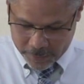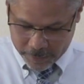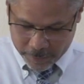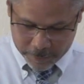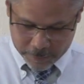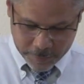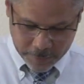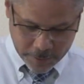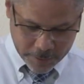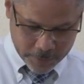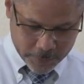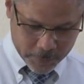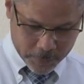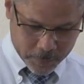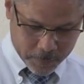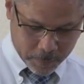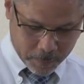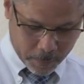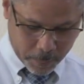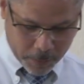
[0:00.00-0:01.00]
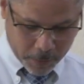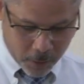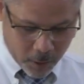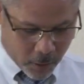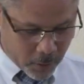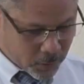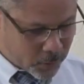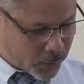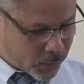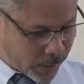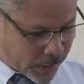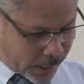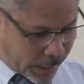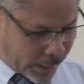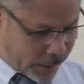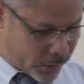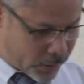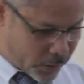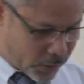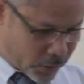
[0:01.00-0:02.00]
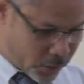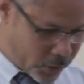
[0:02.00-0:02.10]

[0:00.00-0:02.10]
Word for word: value. Go to Galatians